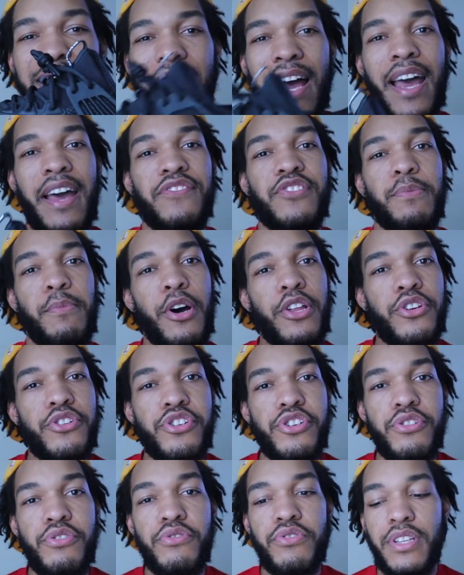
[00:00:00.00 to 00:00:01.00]
I have some other
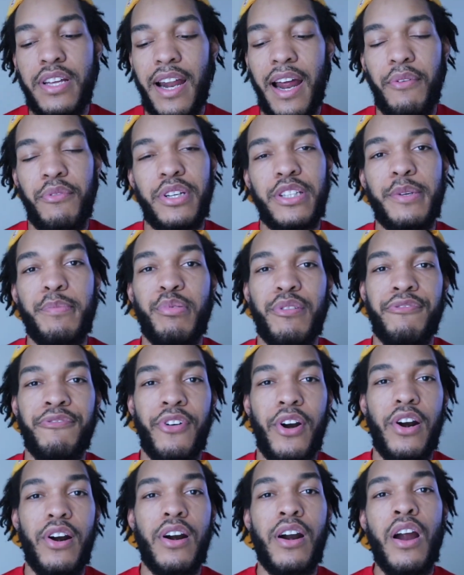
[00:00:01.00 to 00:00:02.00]
shoes that I really
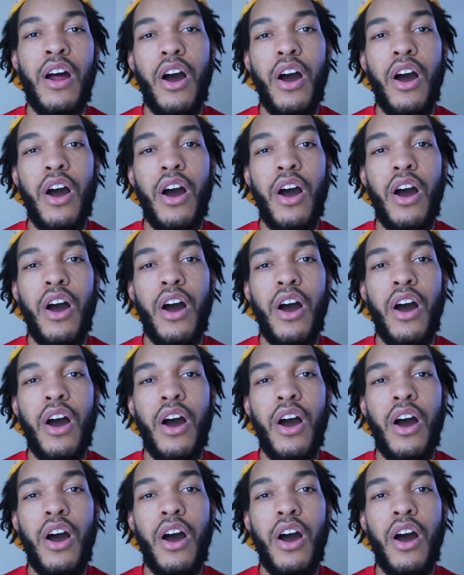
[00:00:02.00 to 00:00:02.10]
prefer